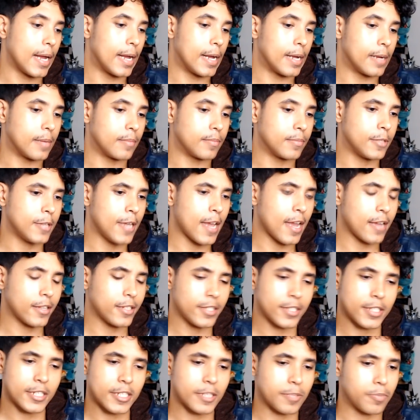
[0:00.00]
Yeah,
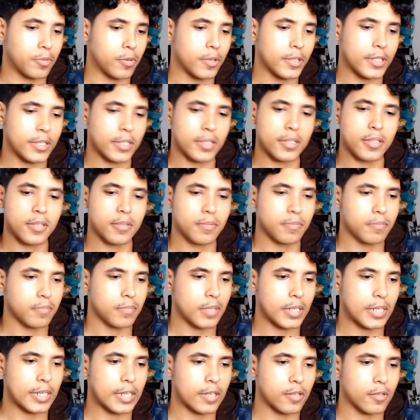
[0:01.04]
just disappointed,
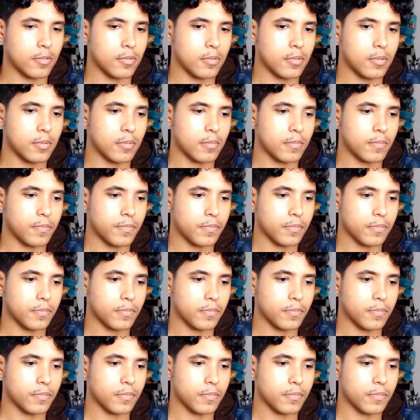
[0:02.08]
you know.